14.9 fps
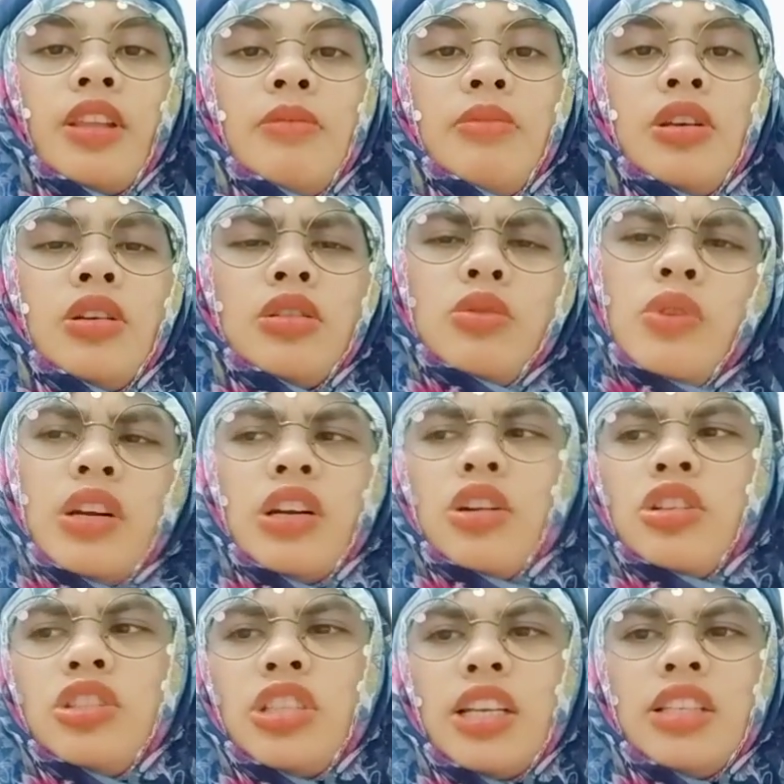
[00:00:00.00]
because we are
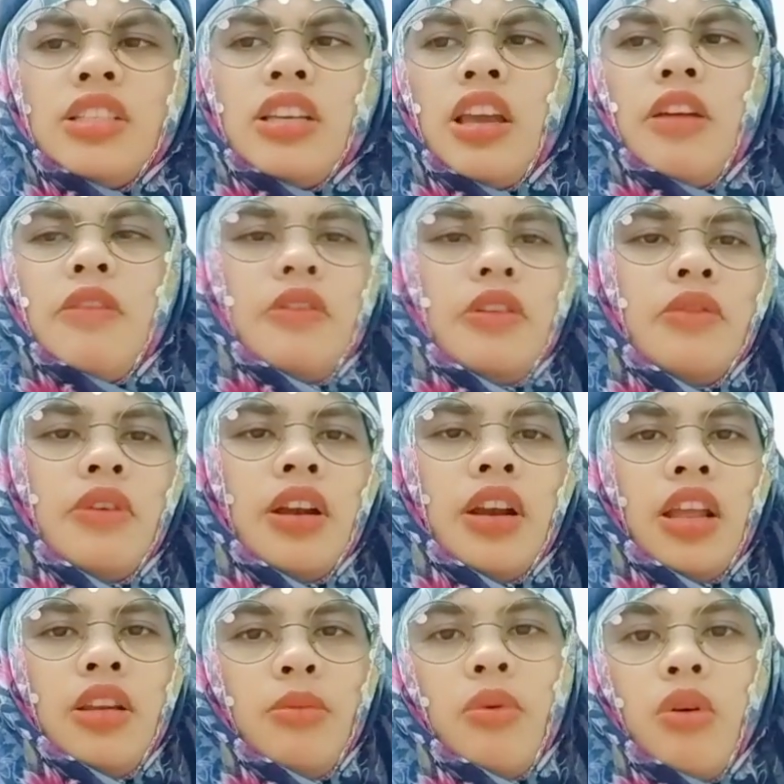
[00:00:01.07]
not judging everyone
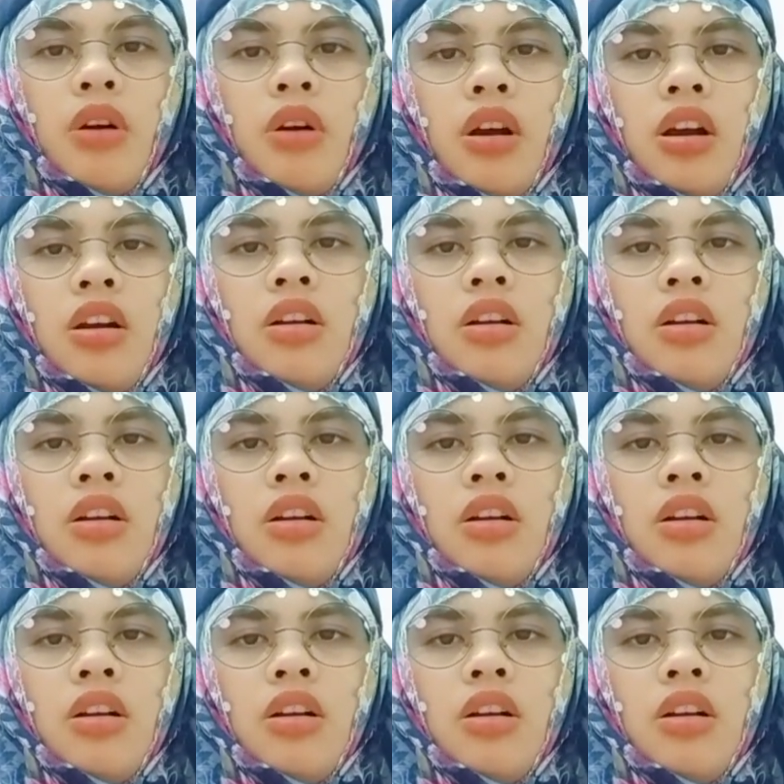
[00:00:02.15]
anymore.